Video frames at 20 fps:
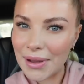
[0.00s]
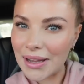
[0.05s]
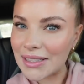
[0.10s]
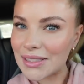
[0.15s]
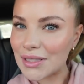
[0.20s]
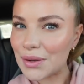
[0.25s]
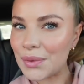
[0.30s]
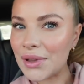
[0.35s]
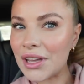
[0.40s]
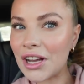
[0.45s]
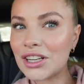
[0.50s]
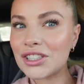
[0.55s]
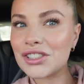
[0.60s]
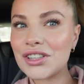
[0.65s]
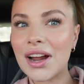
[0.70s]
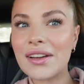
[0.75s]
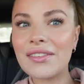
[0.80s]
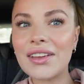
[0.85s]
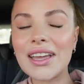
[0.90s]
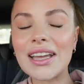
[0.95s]
But we are
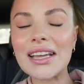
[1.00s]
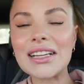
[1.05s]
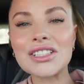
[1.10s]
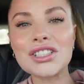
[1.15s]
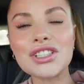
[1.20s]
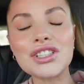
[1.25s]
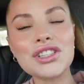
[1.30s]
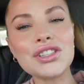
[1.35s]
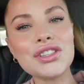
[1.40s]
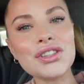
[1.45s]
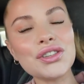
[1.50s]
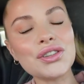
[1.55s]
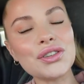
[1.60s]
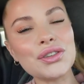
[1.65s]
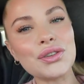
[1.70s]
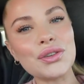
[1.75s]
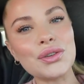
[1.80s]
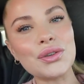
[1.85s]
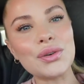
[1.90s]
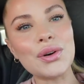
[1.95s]
driving
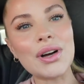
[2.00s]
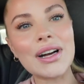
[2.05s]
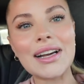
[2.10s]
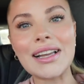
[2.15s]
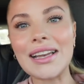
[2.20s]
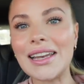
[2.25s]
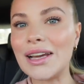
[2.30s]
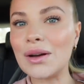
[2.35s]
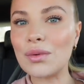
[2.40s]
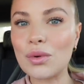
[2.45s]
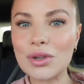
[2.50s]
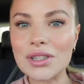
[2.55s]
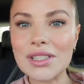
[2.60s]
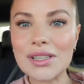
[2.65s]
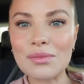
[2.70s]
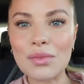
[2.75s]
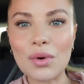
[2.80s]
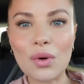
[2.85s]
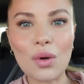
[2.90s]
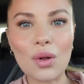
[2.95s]
into
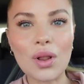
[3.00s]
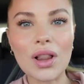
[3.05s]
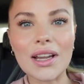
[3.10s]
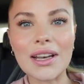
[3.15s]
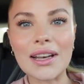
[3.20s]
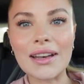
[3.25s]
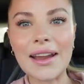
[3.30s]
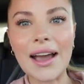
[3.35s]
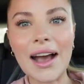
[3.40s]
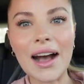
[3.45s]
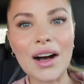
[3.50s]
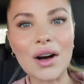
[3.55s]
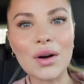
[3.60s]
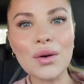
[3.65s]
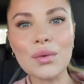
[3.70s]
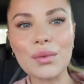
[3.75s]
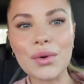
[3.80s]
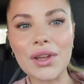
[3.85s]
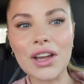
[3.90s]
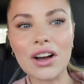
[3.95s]
Clearwater Mall
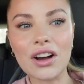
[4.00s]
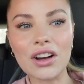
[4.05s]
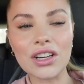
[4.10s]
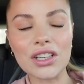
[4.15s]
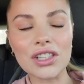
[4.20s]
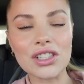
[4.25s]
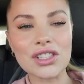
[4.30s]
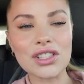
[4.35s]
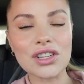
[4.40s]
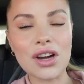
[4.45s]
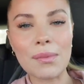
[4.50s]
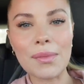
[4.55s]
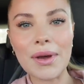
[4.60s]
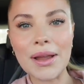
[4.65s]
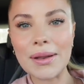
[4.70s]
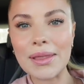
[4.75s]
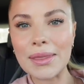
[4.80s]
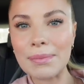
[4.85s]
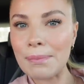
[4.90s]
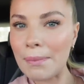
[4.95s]
now. We are going to stop
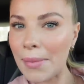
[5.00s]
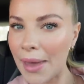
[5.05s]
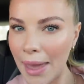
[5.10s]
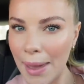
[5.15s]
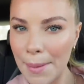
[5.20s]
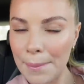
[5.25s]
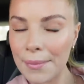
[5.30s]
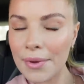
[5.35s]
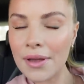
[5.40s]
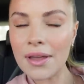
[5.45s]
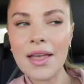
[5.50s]
at Pep.